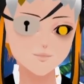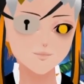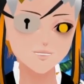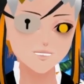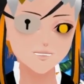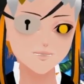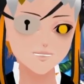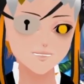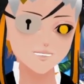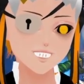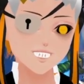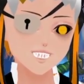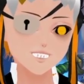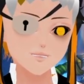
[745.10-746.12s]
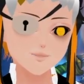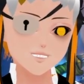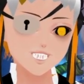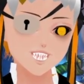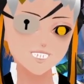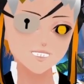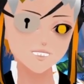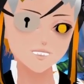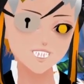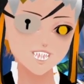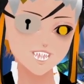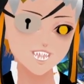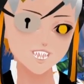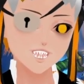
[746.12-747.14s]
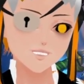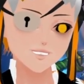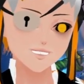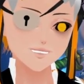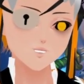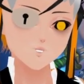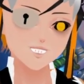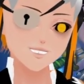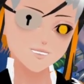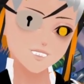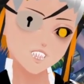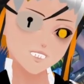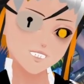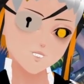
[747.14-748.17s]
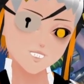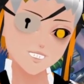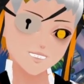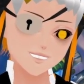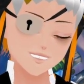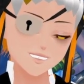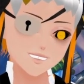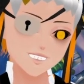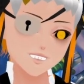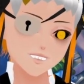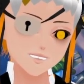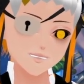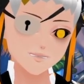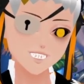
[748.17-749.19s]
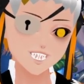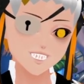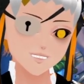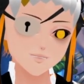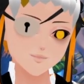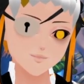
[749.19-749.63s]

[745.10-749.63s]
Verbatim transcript: There's the second Hydra. We do have Army of the Dead to clear this out